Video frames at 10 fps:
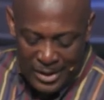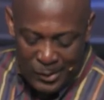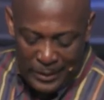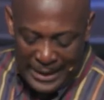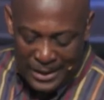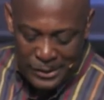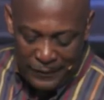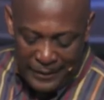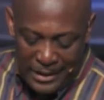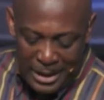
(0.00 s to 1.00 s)
will enter
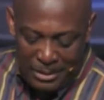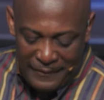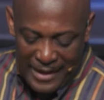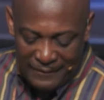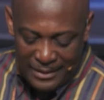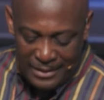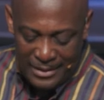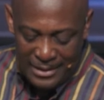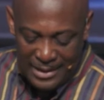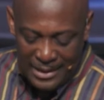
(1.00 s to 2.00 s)
the kingdom of heaven,
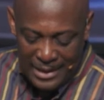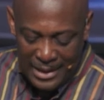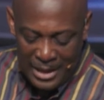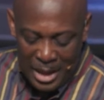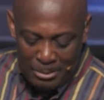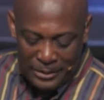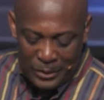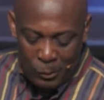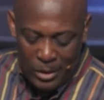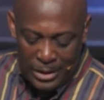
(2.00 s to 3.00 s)
but
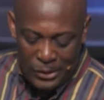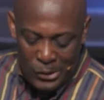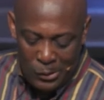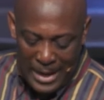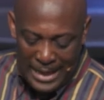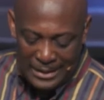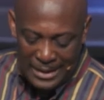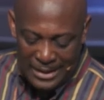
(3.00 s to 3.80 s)
the one who what?